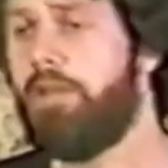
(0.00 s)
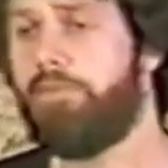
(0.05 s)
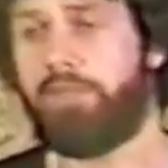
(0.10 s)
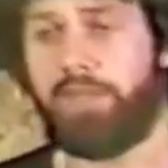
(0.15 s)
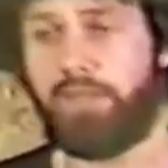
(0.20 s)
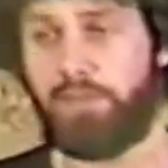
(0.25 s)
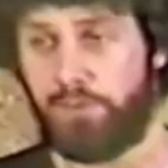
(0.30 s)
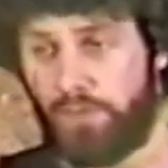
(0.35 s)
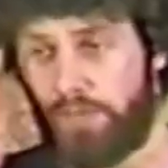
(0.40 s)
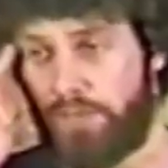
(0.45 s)

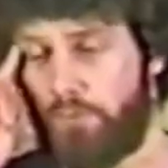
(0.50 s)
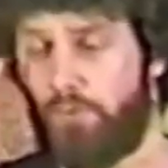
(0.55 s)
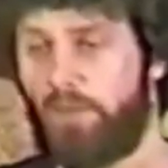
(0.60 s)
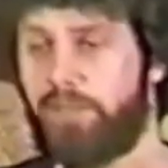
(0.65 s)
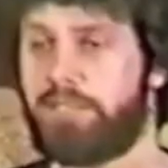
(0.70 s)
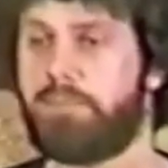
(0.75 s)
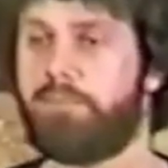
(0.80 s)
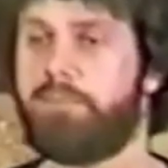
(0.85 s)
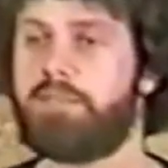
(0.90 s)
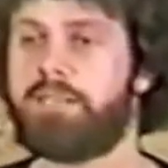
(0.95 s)
Then you need
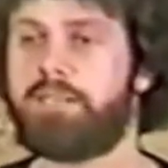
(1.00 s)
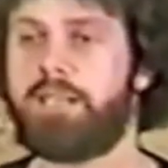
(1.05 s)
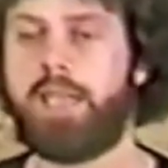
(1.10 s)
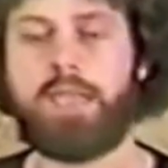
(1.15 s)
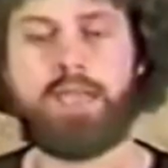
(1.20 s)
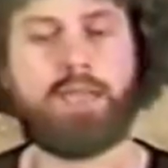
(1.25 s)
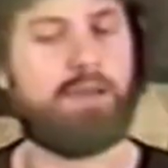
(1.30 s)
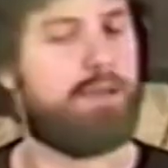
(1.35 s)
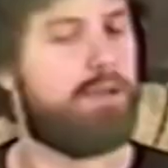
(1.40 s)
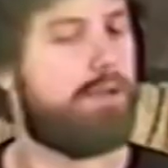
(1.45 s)
wisdom to
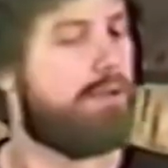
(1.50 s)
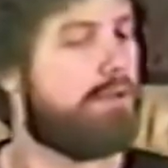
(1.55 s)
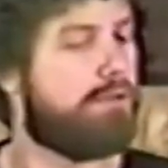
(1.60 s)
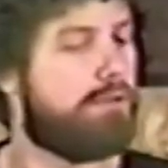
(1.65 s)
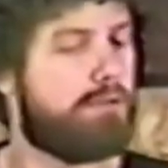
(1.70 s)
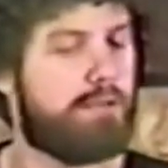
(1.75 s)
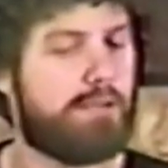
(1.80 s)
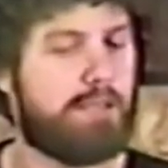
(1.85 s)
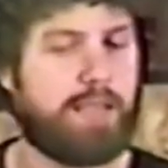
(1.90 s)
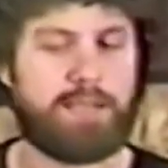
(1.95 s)
say,
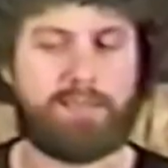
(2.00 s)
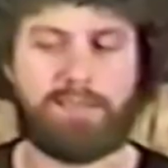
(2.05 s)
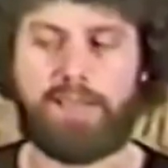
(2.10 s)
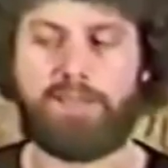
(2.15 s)
like,